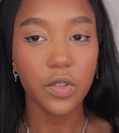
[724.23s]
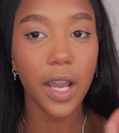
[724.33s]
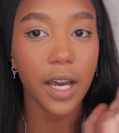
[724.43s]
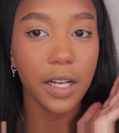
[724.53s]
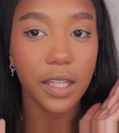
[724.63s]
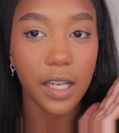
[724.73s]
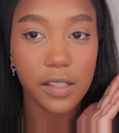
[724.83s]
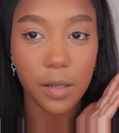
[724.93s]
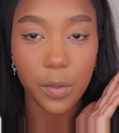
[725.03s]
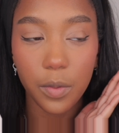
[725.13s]
So I added
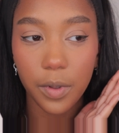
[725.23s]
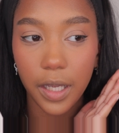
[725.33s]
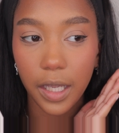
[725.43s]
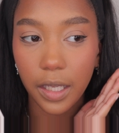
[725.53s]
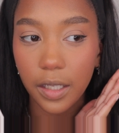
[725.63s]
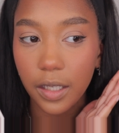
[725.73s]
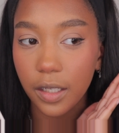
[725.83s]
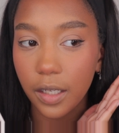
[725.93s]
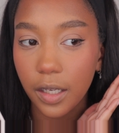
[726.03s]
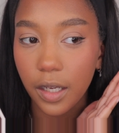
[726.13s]
that double wing.
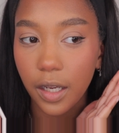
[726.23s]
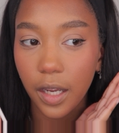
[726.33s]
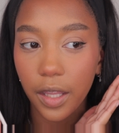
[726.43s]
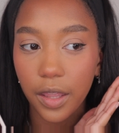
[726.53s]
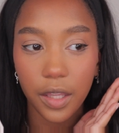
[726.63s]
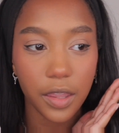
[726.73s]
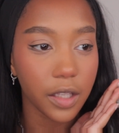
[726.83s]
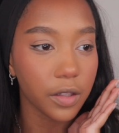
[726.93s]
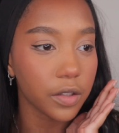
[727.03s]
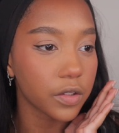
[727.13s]
I think
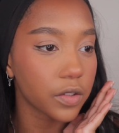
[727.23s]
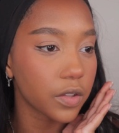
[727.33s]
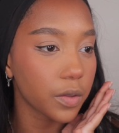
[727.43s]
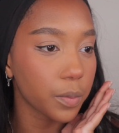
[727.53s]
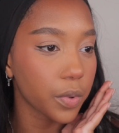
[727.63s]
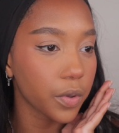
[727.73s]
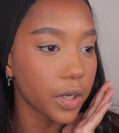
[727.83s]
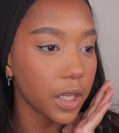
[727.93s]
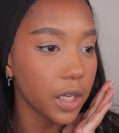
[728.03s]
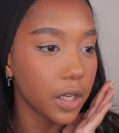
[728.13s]
that looks
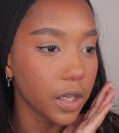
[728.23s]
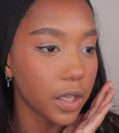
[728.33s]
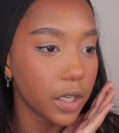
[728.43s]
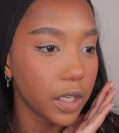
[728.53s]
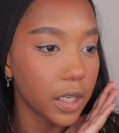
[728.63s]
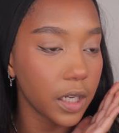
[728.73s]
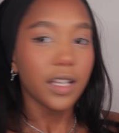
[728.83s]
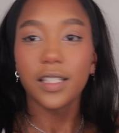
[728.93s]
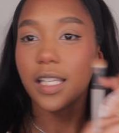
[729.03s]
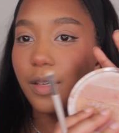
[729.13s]
pretty good.
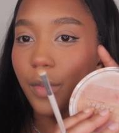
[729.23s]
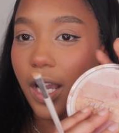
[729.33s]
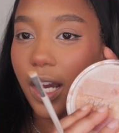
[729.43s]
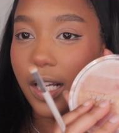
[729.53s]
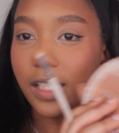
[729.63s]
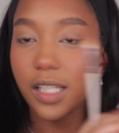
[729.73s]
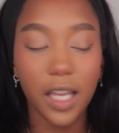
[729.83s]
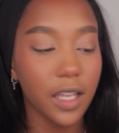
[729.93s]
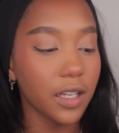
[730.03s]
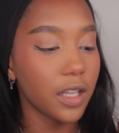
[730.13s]
Taking my
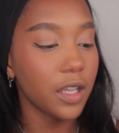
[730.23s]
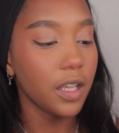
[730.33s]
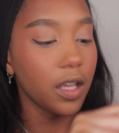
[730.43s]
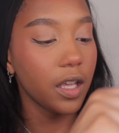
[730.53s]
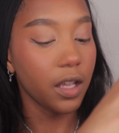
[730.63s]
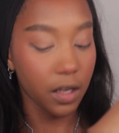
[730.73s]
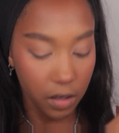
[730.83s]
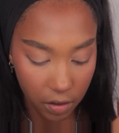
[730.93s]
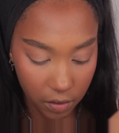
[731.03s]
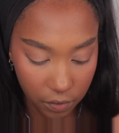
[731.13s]
undone,
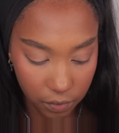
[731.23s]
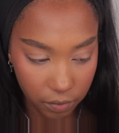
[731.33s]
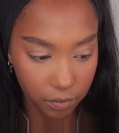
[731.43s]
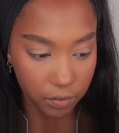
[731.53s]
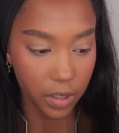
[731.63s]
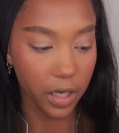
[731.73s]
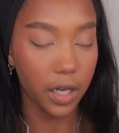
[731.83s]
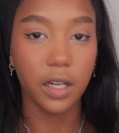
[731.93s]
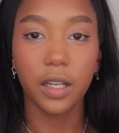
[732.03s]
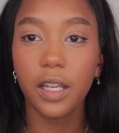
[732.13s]
oh
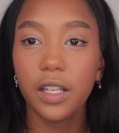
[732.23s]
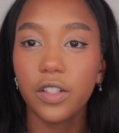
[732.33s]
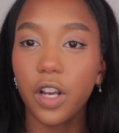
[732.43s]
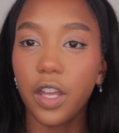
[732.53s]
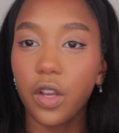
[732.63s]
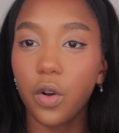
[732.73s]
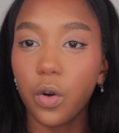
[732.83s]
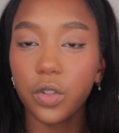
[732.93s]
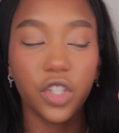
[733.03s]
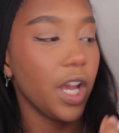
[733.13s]
god, sorry, the
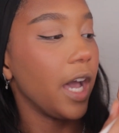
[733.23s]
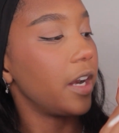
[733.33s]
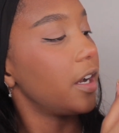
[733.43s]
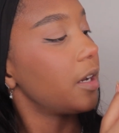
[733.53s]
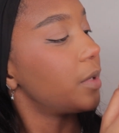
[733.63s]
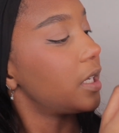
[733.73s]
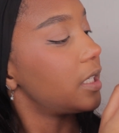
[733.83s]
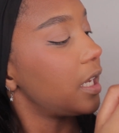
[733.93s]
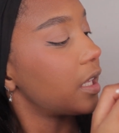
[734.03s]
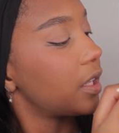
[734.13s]
gold shattered. I'm gonna
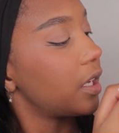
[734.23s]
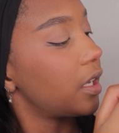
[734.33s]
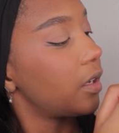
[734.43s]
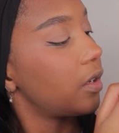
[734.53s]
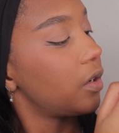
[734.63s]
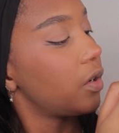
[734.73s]
take the